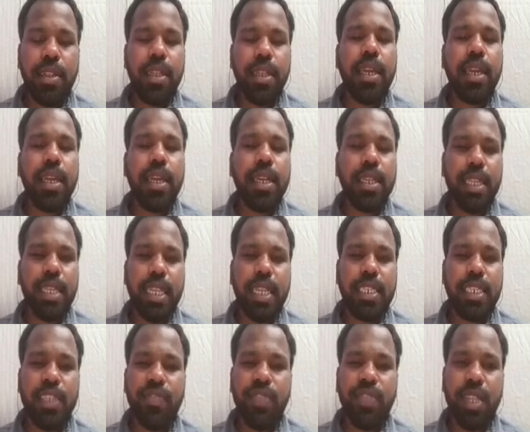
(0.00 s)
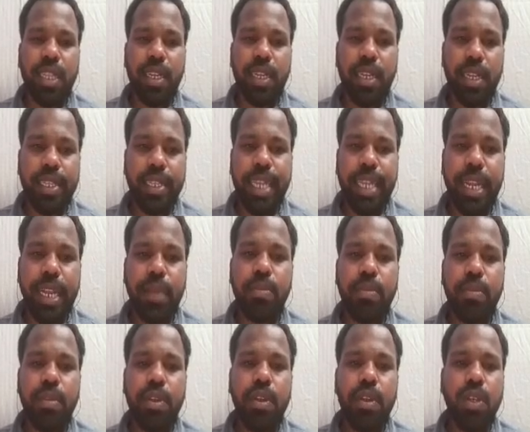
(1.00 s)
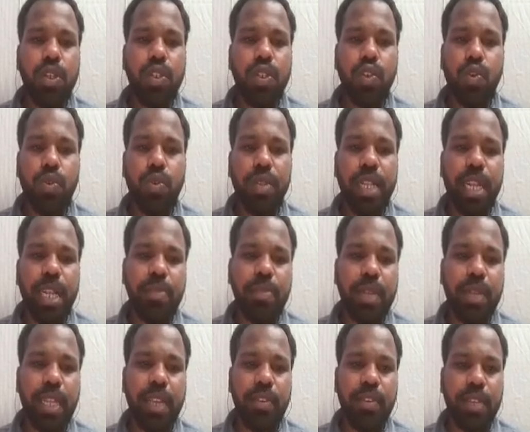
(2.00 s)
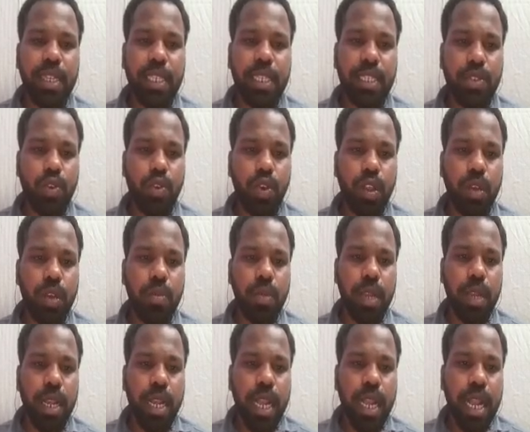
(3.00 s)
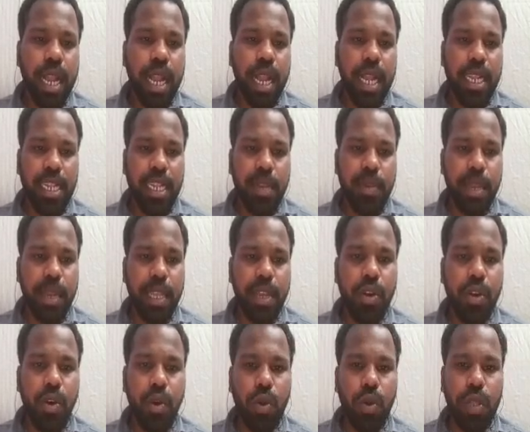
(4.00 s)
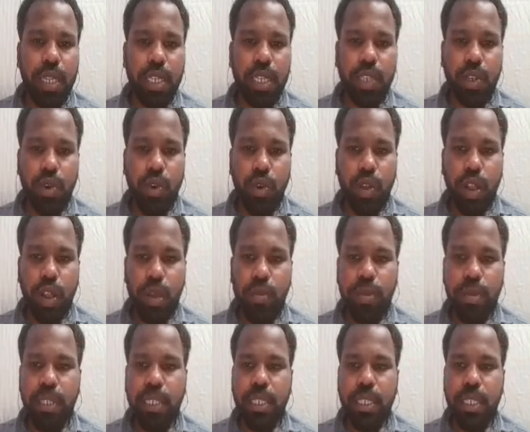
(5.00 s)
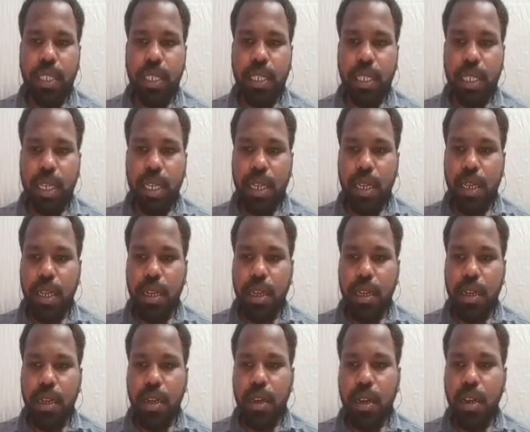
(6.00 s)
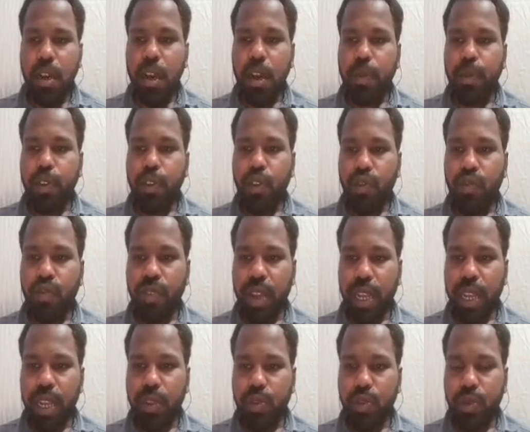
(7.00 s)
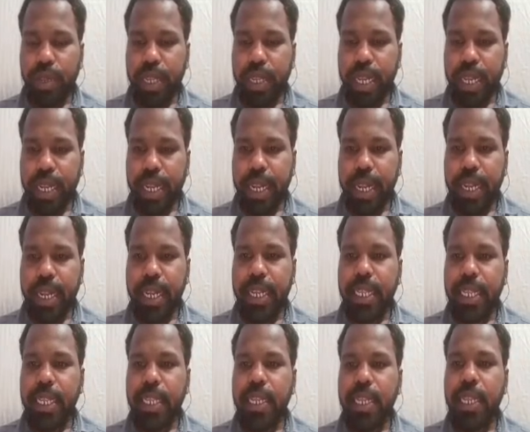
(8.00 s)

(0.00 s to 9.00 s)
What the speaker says: like a relation with the time, so let me leave this column, and remaining all these columns up to V28.